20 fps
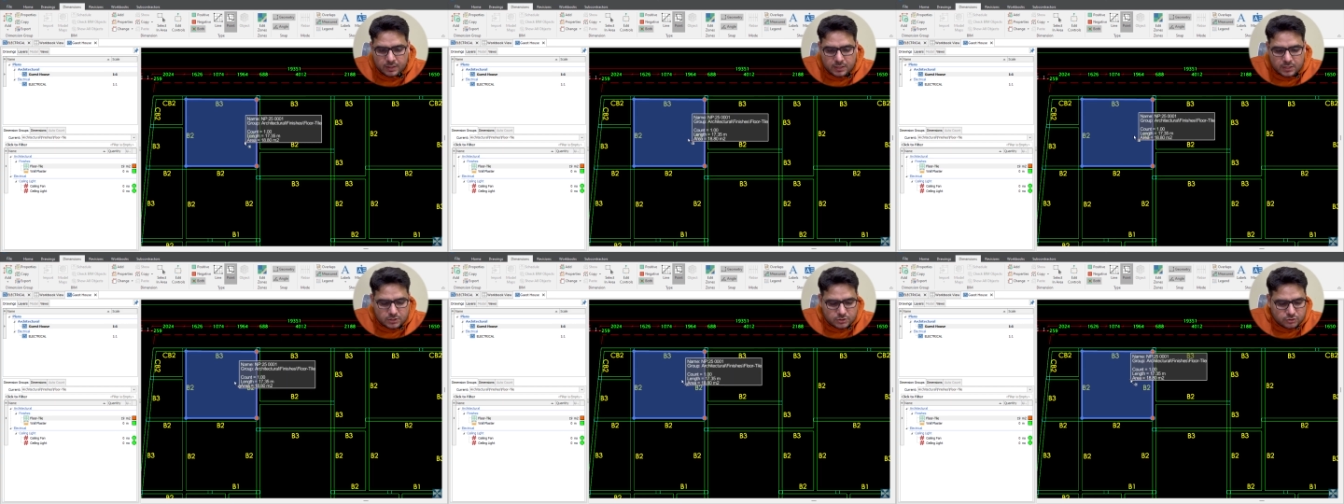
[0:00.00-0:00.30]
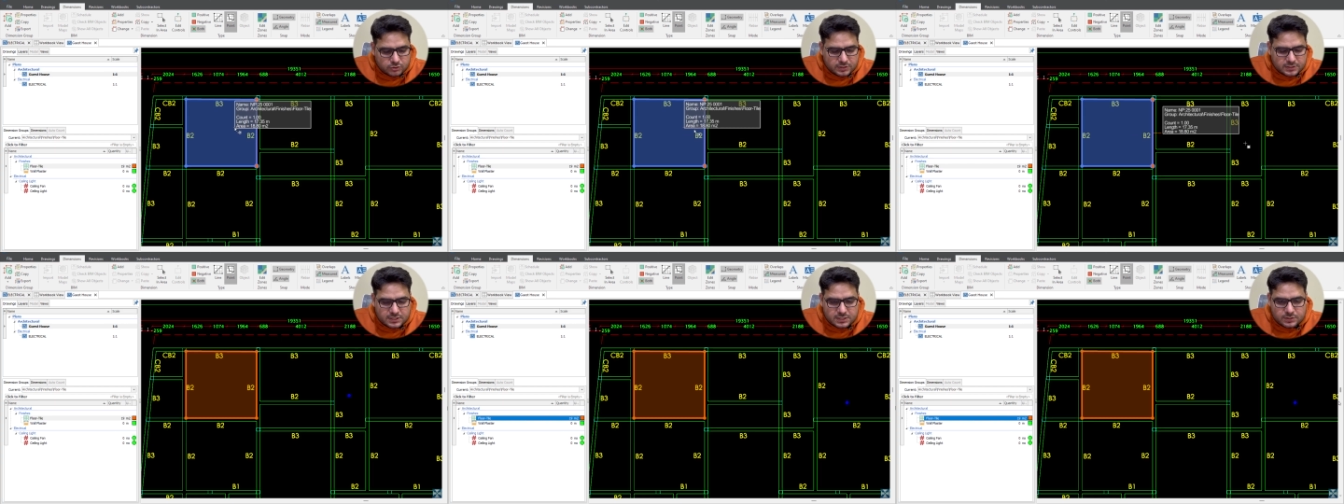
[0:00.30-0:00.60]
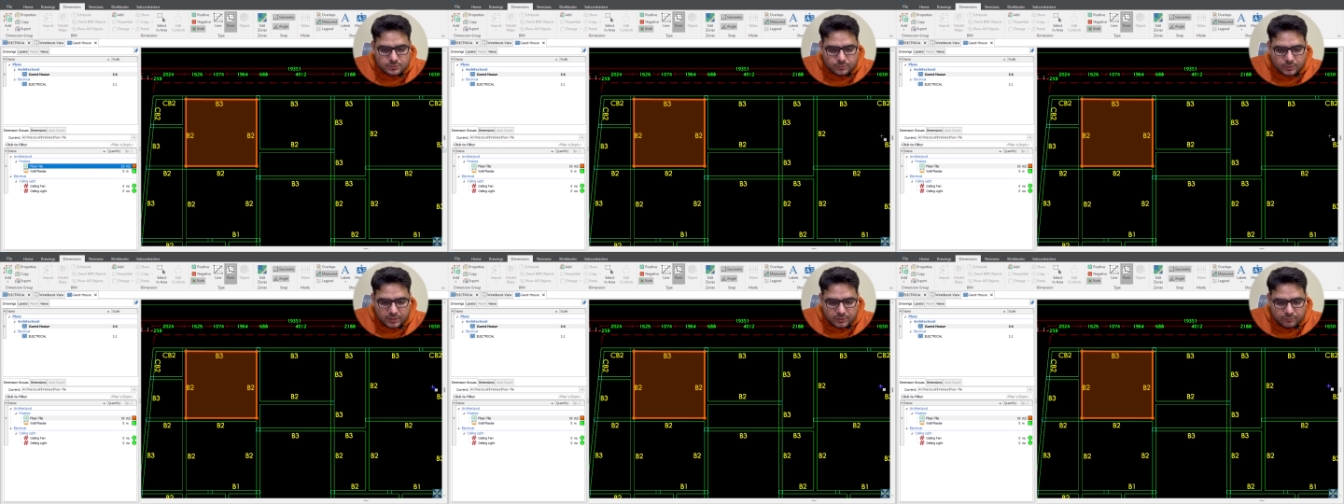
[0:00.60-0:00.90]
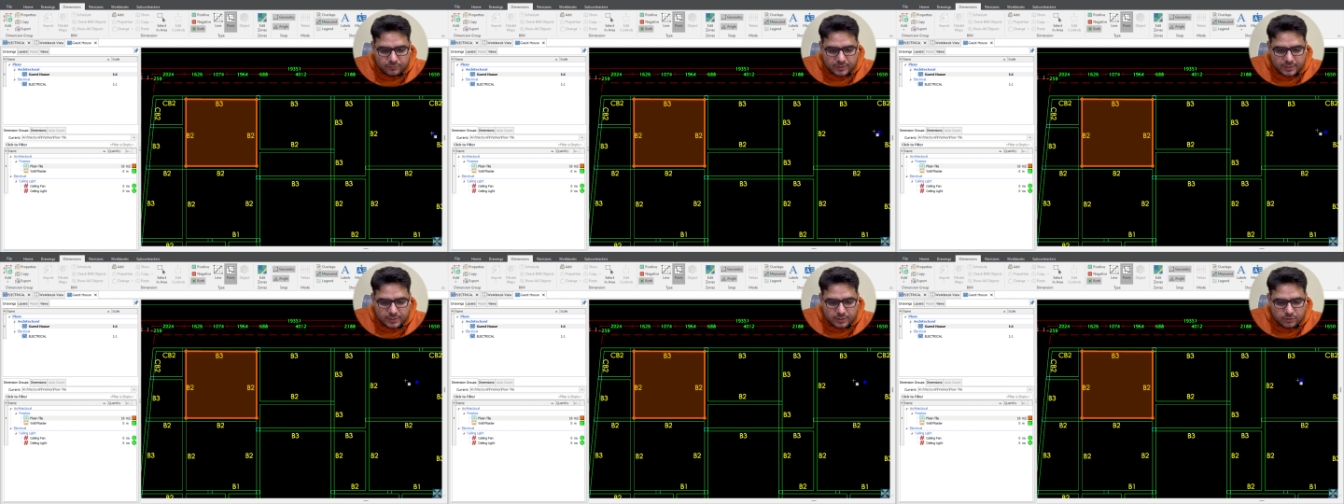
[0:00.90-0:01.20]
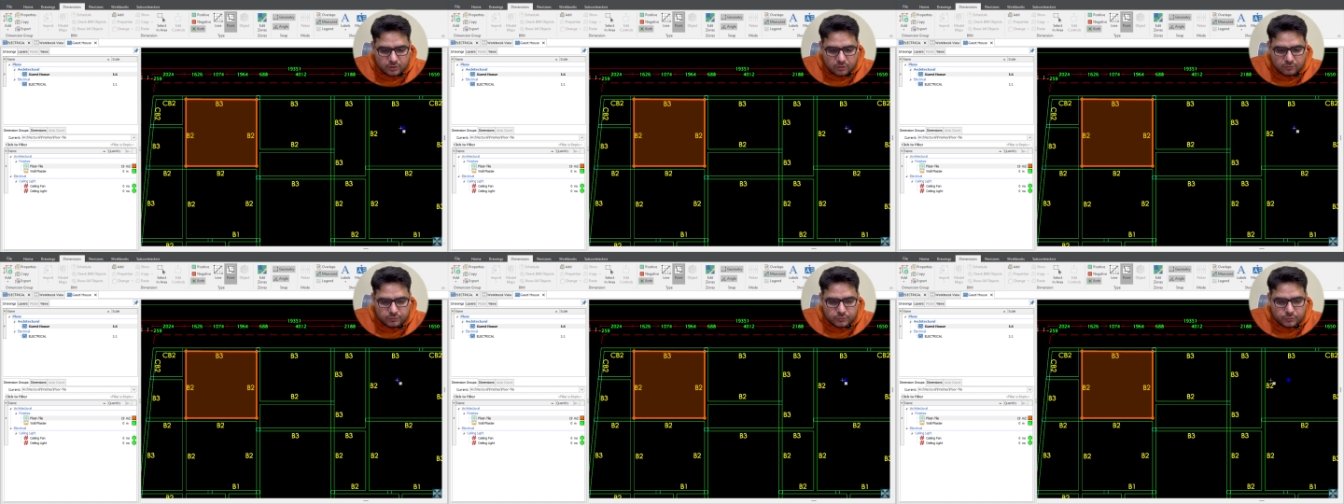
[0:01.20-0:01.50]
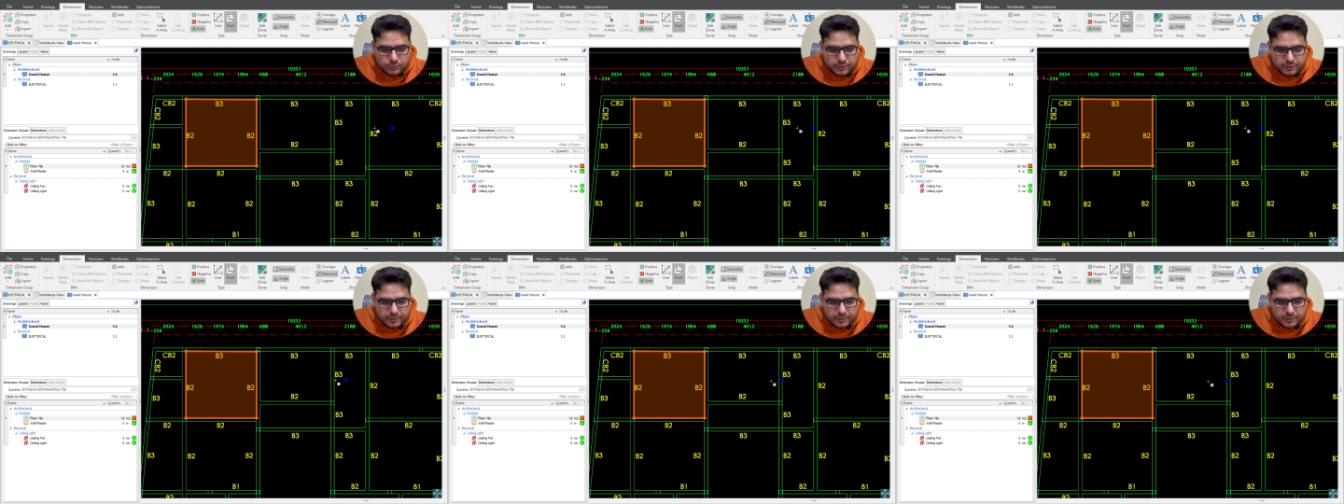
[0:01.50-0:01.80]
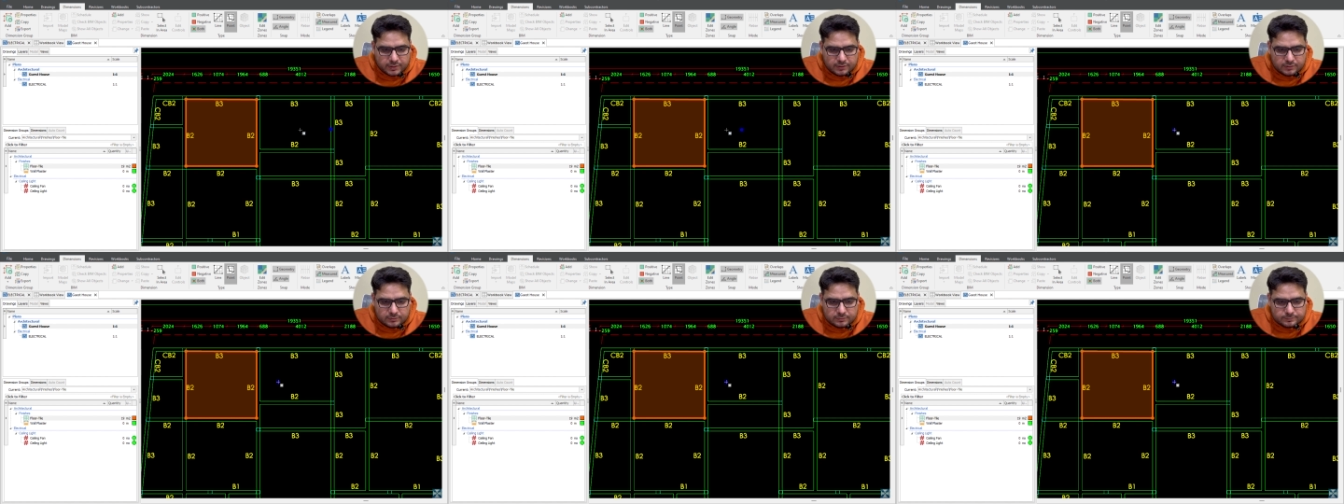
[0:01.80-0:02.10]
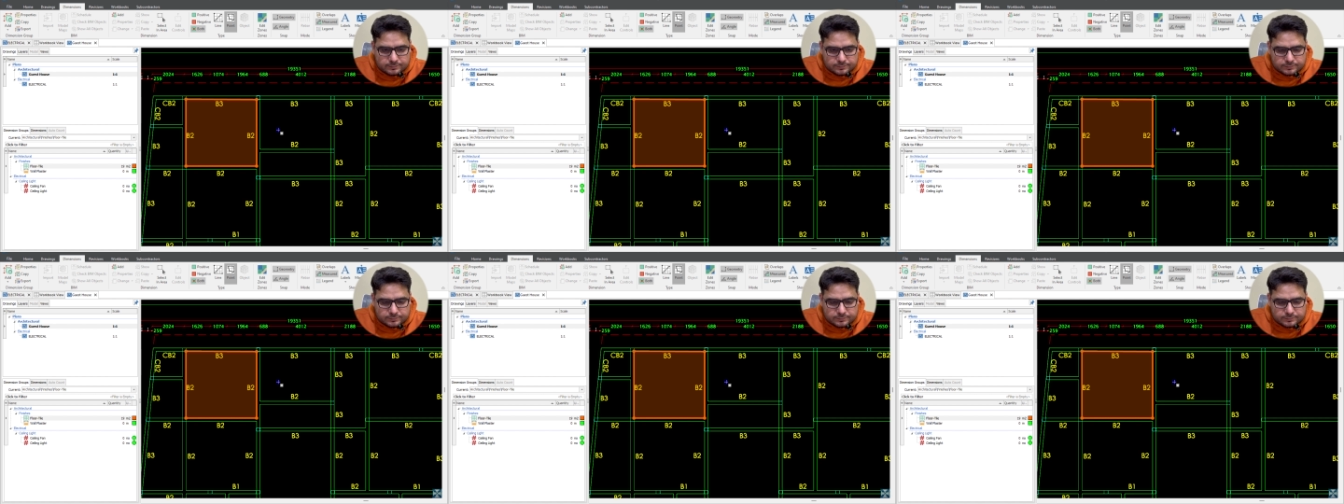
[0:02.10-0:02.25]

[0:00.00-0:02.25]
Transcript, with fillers: so this is one way of doing it